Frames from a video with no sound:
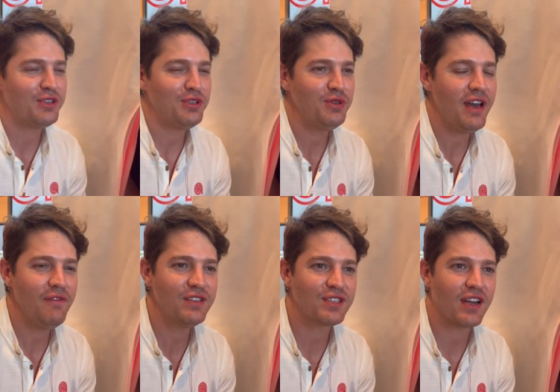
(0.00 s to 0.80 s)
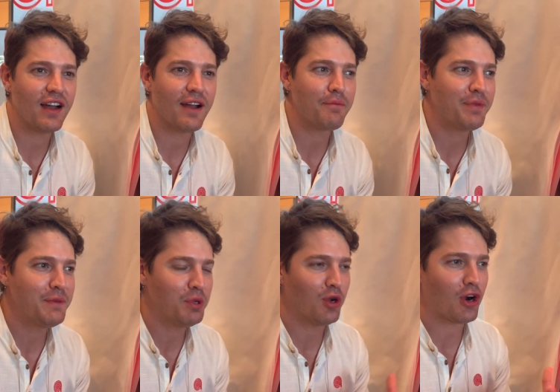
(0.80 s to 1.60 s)
You have this.
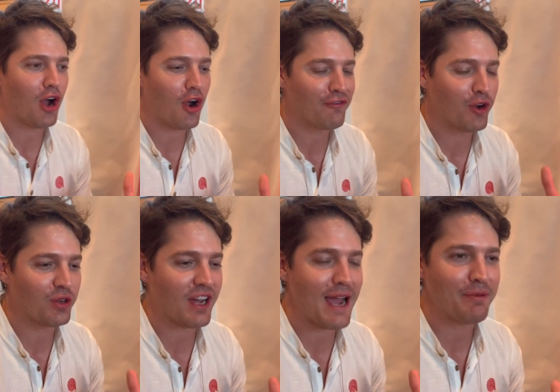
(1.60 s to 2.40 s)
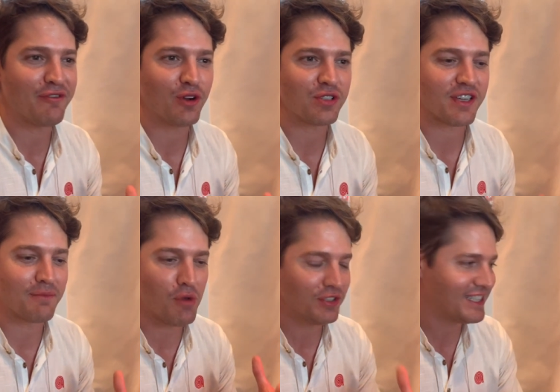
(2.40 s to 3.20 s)
People are hyper focused
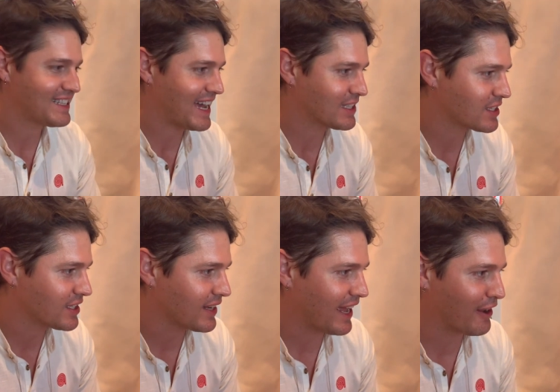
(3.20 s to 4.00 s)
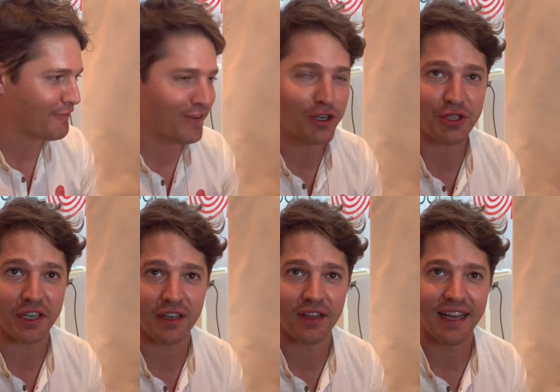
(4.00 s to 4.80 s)
on multitasking and on
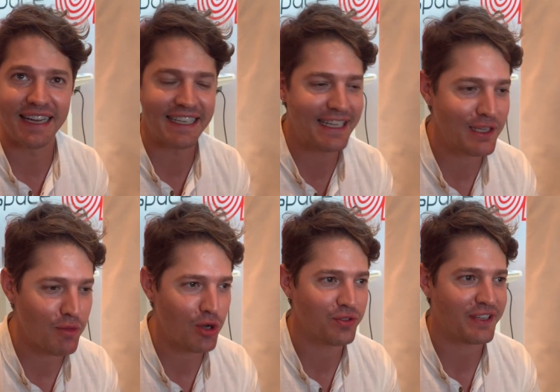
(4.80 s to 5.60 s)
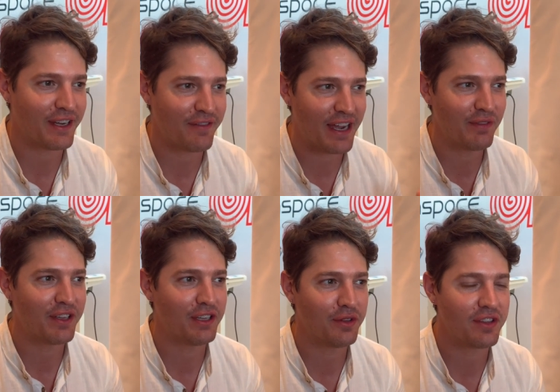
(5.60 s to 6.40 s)
function and getting the most out of
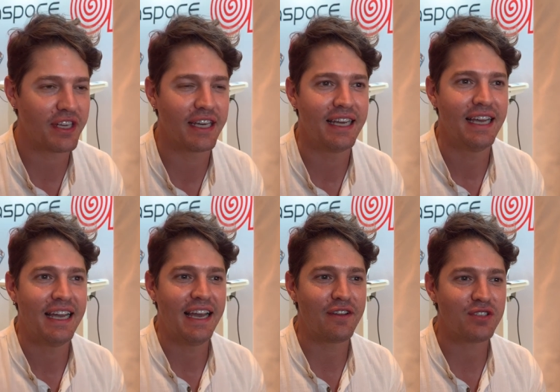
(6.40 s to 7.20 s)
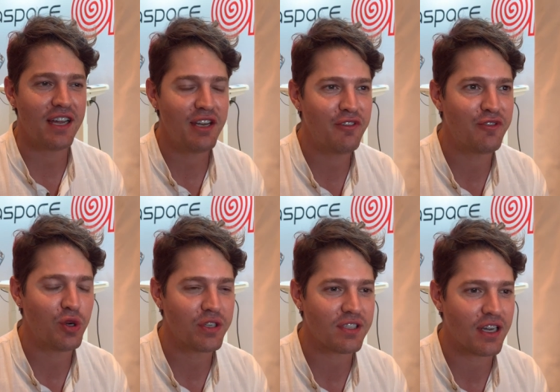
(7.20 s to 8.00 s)
every little thing. And there's not enough
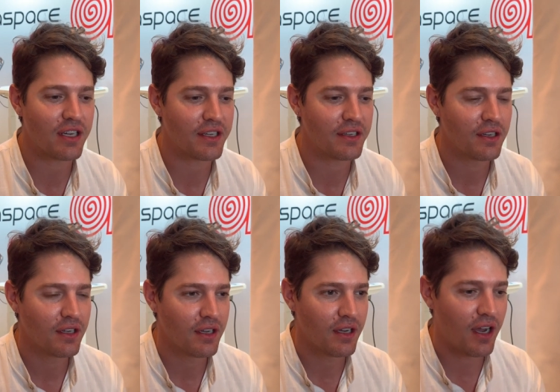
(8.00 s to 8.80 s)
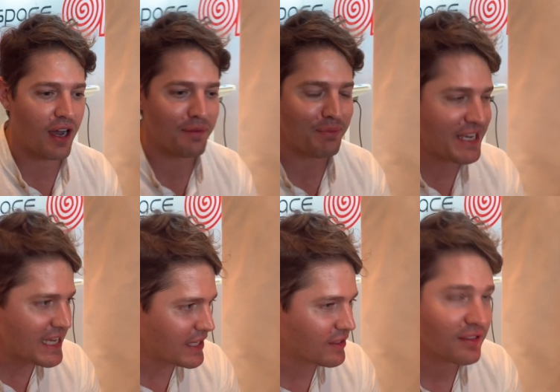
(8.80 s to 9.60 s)
focus on
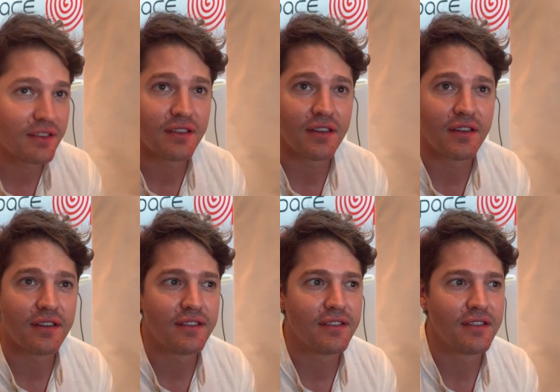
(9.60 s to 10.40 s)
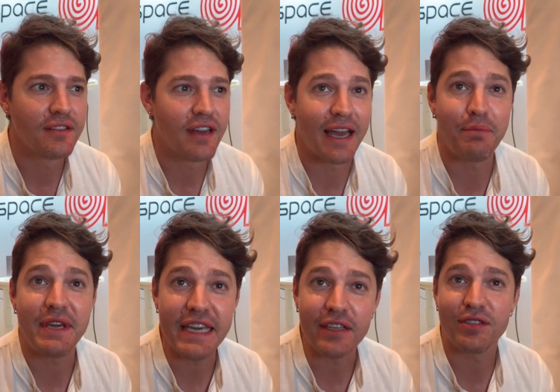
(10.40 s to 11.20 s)
being and
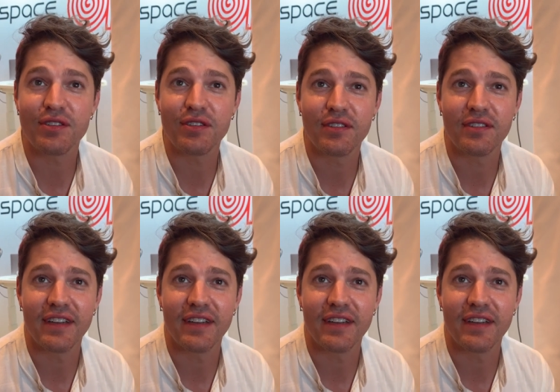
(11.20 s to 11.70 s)
peace.